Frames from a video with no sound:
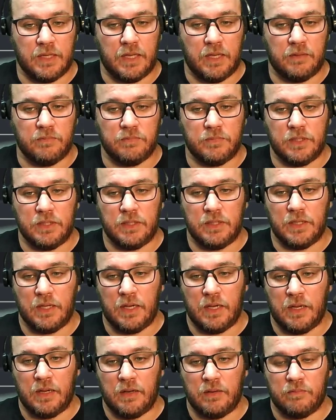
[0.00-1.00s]
empty
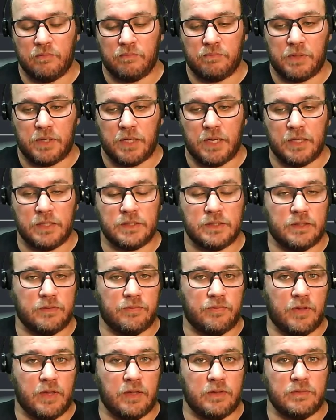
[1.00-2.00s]
and price
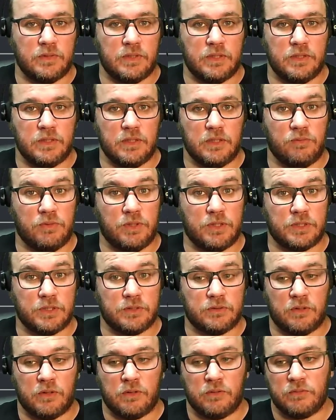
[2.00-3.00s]
is empty, it will
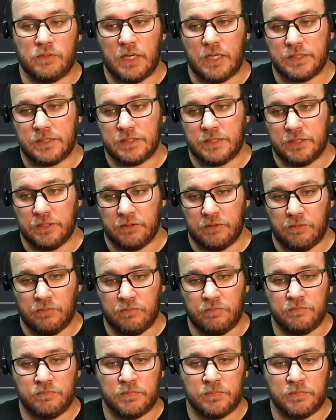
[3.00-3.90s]
return a 0.